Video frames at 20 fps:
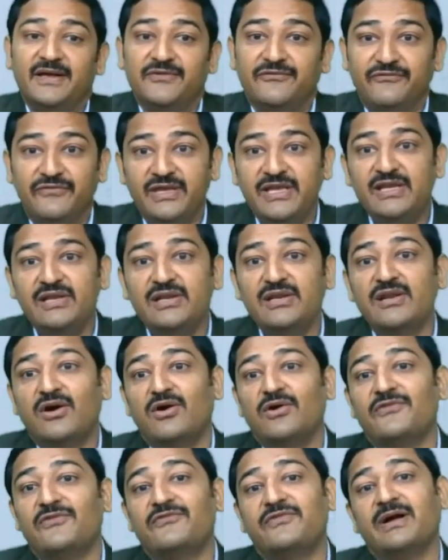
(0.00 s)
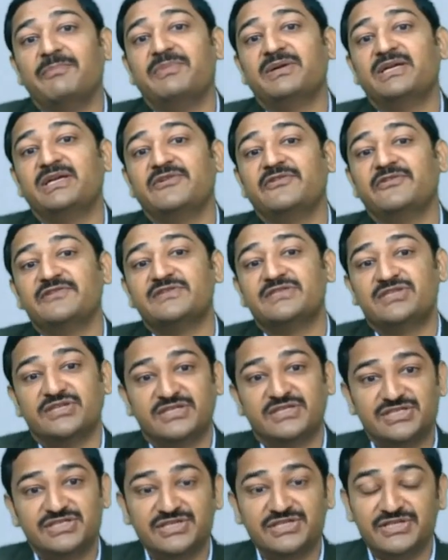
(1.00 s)
wheel of competitive
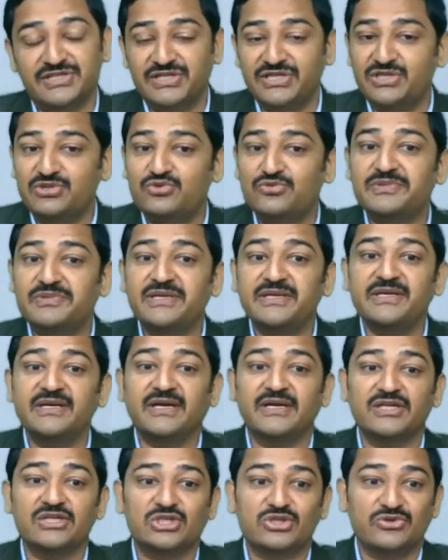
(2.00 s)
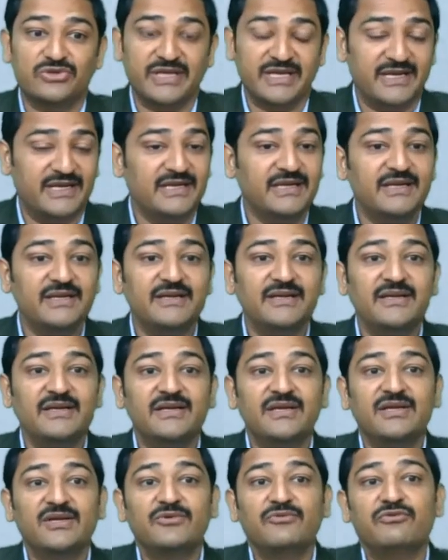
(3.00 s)
strategy need to be understood here,
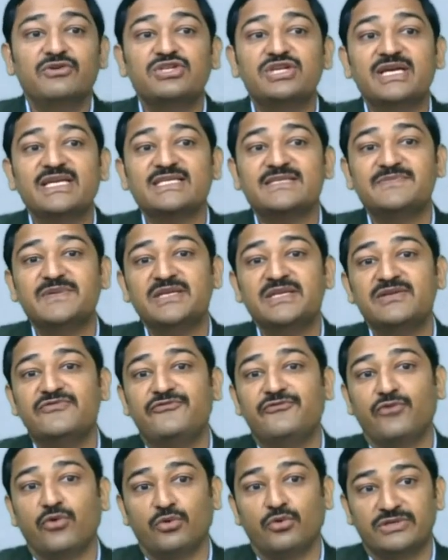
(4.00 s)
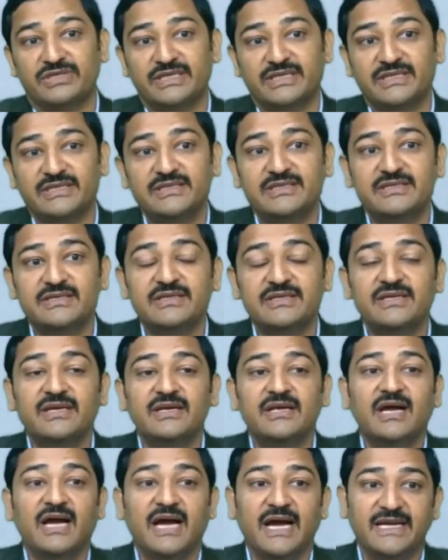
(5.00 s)
which has been floated,
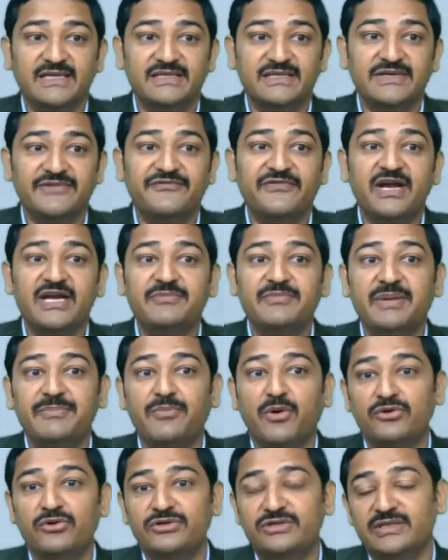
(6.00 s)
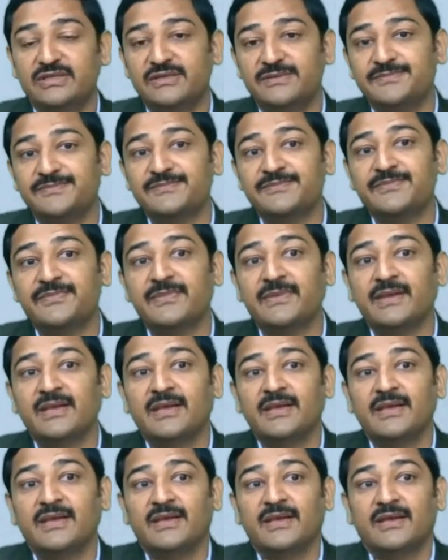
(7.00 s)
identified by Porter,
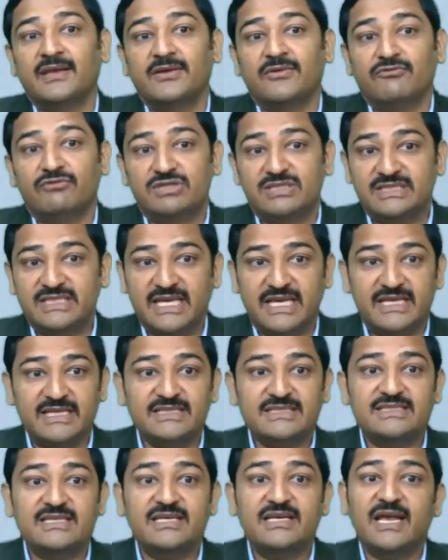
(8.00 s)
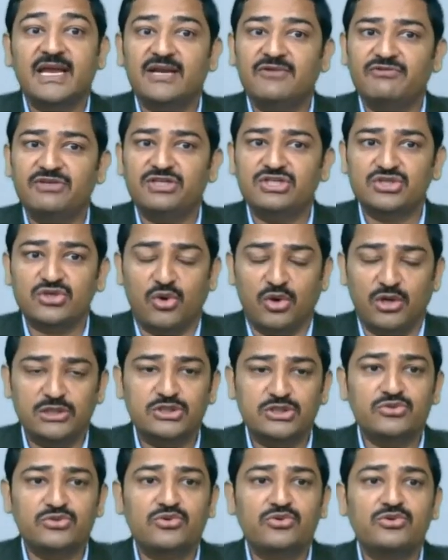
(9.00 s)
which says, and which is
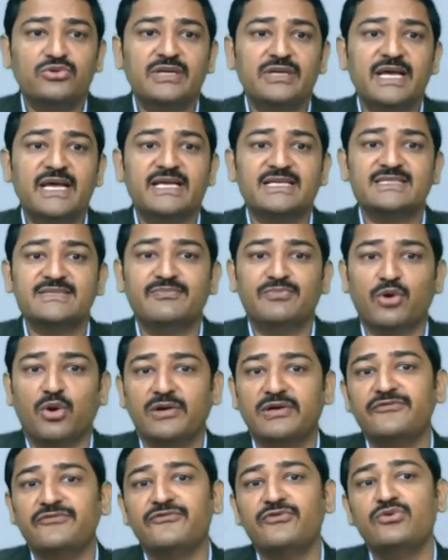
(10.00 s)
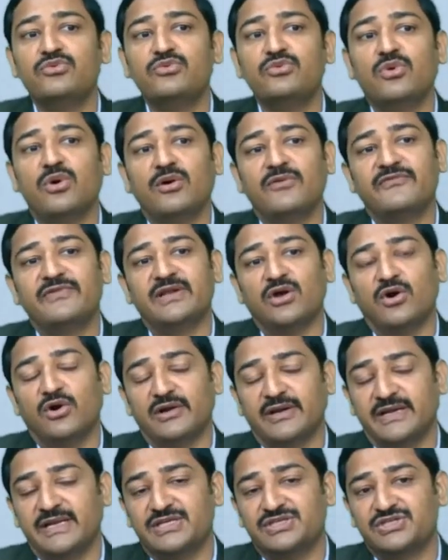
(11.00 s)
also known as a broader view of an
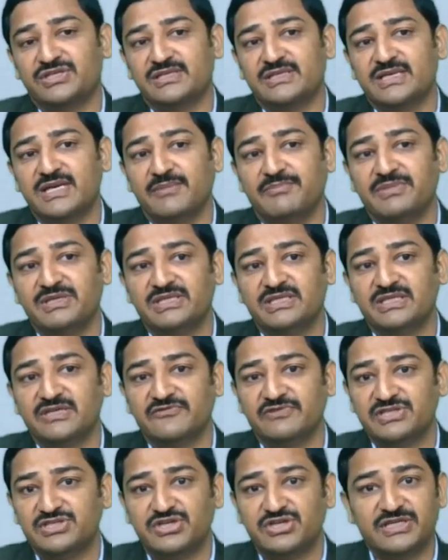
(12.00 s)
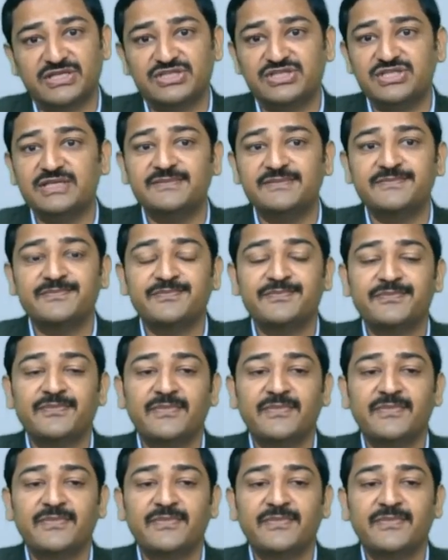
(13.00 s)
organization competitive strategy,